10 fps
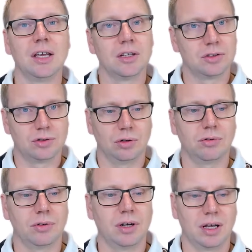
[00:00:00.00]

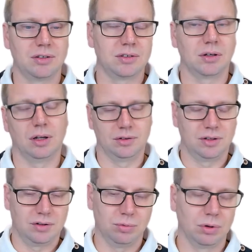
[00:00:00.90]
synchronize the
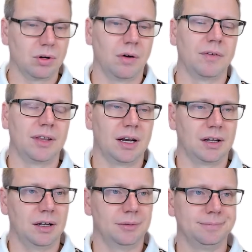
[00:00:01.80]
content. We'll cover that
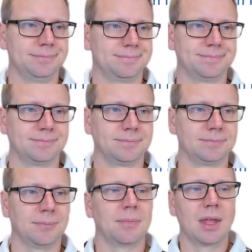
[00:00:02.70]
again.
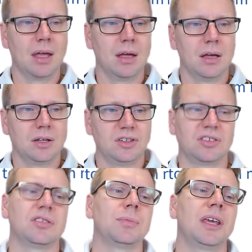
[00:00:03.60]

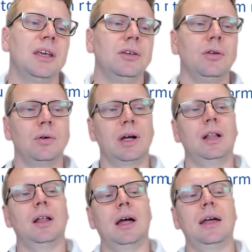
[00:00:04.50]
Just some key
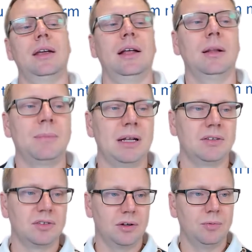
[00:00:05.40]
URI
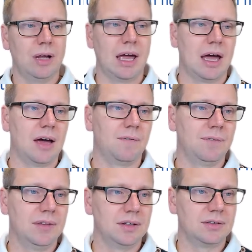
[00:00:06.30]
elements. We
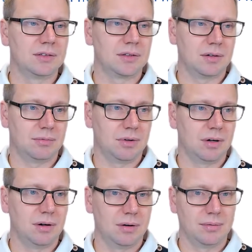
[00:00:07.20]
have this
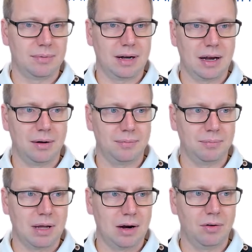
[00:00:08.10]

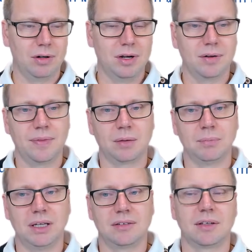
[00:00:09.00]
arrow here. That
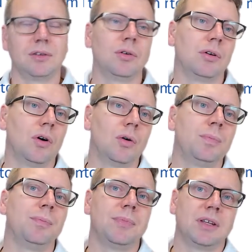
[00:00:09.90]
means that you can
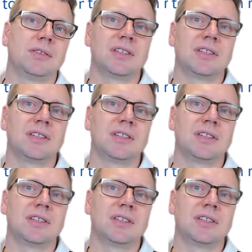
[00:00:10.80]
open this